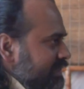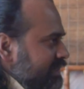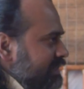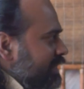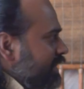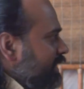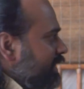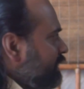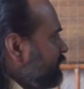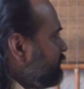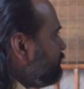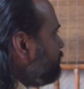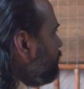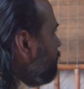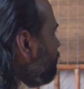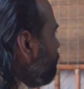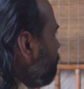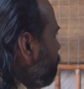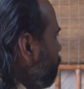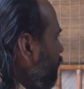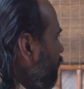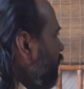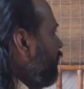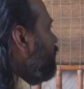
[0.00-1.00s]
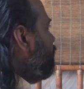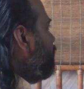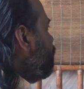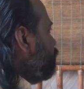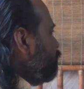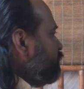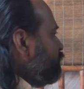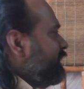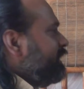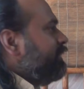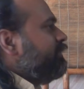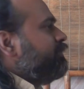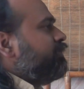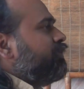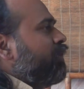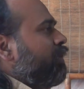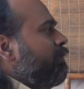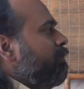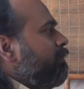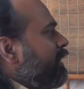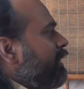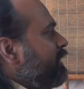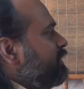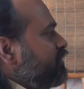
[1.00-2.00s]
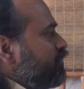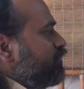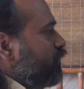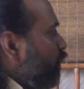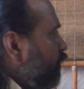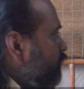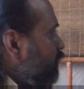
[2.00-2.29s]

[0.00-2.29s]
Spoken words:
Yes, there is blood oozing from my